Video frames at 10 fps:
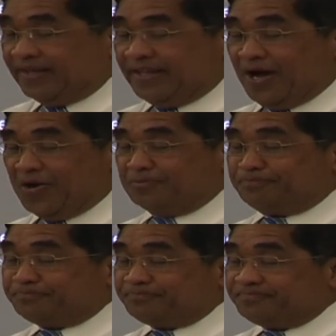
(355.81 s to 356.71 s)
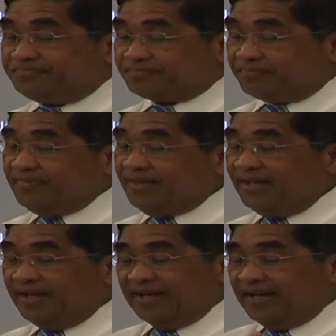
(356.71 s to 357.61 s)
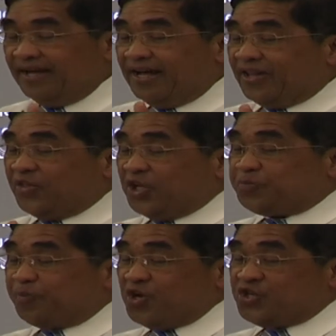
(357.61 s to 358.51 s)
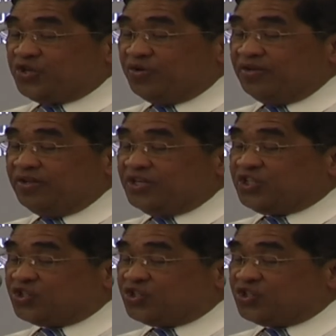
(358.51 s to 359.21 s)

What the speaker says: Now the expression is